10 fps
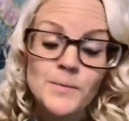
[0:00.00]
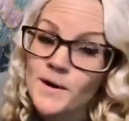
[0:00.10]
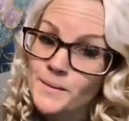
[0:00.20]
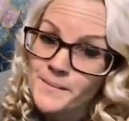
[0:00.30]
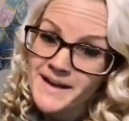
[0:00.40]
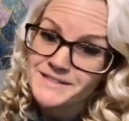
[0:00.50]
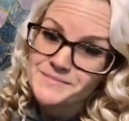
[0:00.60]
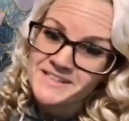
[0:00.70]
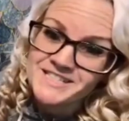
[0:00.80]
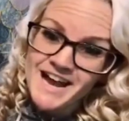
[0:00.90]
Welcome back to
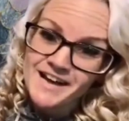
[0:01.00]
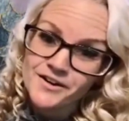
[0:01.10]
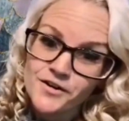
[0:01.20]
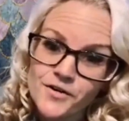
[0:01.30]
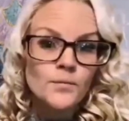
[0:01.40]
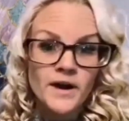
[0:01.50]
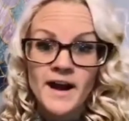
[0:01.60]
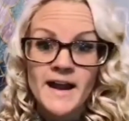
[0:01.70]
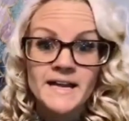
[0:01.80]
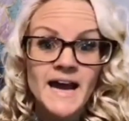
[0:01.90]
my channel where
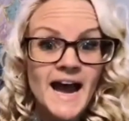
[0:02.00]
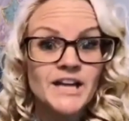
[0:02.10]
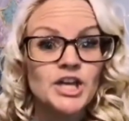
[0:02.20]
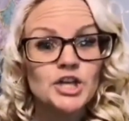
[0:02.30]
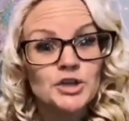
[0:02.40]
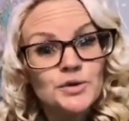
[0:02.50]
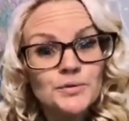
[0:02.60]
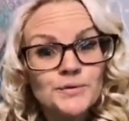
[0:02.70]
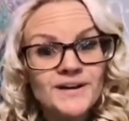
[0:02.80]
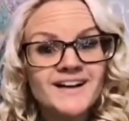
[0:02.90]
I guide
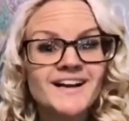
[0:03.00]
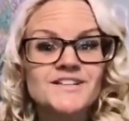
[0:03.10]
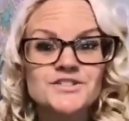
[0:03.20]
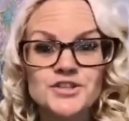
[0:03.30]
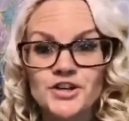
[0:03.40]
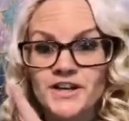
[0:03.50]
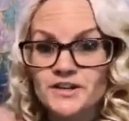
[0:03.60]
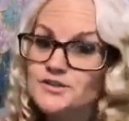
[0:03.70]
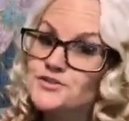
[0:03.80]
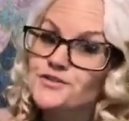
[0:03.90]
you to your
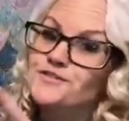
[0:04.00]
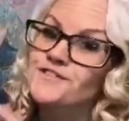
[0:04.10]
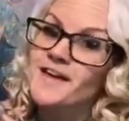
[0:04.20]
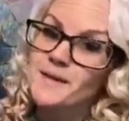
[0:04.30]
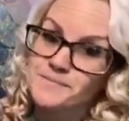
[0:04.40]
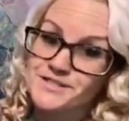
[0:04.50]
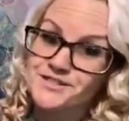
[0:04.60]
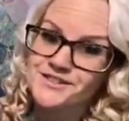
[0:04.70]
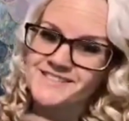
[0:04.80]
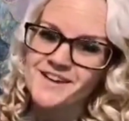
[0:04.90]
inner truth and
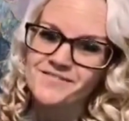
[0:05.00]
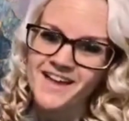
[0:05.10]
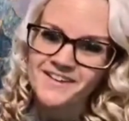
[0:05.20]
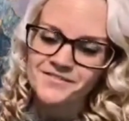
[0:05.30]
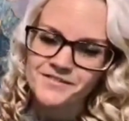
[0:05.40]
mysteries of life.